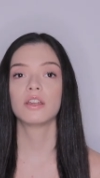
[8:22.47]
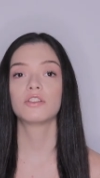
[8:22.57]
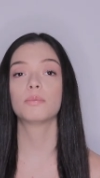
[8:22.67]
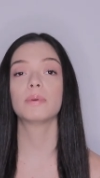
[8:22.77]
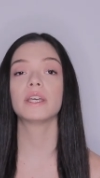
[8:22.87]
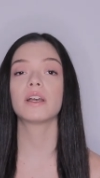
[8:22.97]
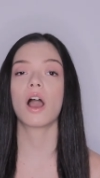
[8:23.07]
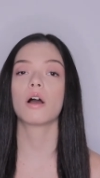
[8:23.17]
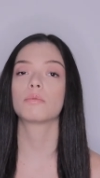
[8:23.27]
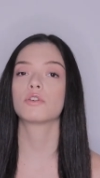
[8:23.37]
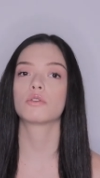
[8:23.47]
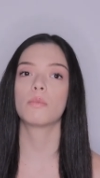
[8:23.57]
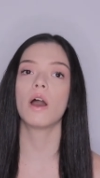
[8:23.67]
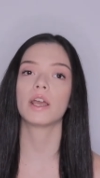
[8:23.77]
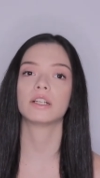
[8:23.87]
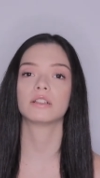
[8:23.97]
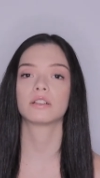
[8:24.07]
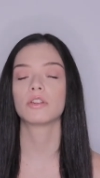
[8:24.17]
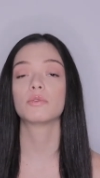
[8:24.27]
speak up your mind,